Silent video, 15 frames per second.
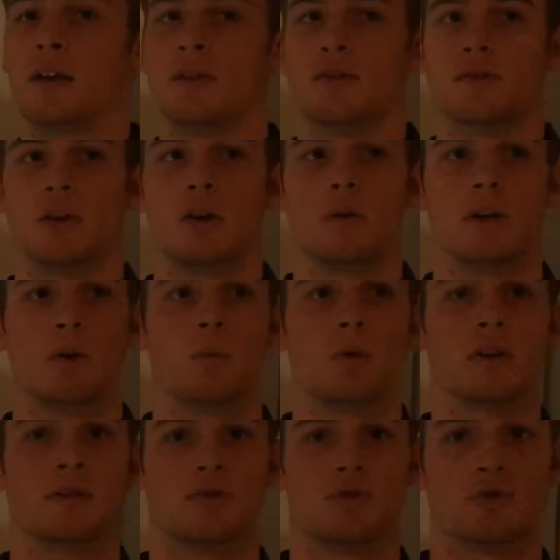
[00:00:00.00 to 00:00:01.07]
so it
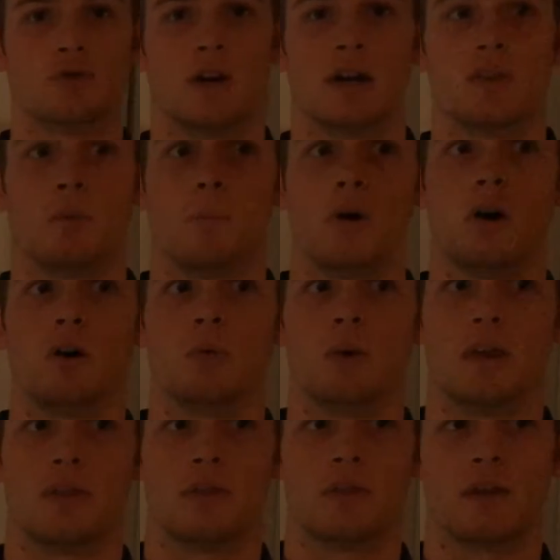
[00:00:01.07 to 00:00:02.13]
wouldn't strike the ball
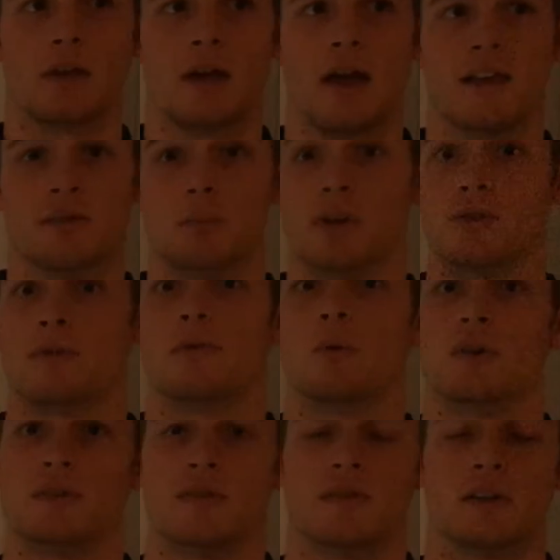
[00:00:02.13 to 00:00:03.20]
with as much
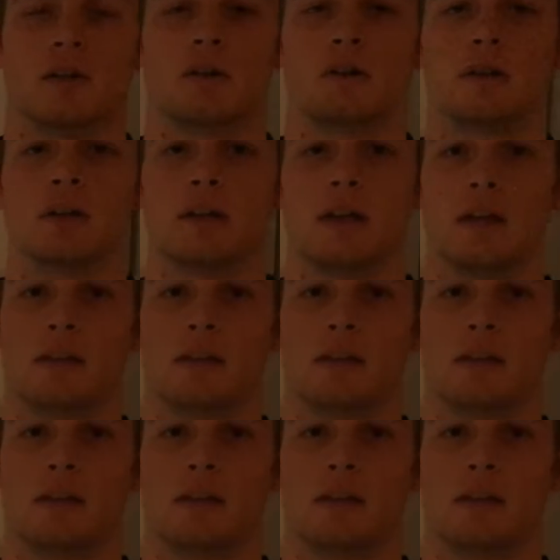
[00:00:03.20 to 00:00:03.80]
force as it could,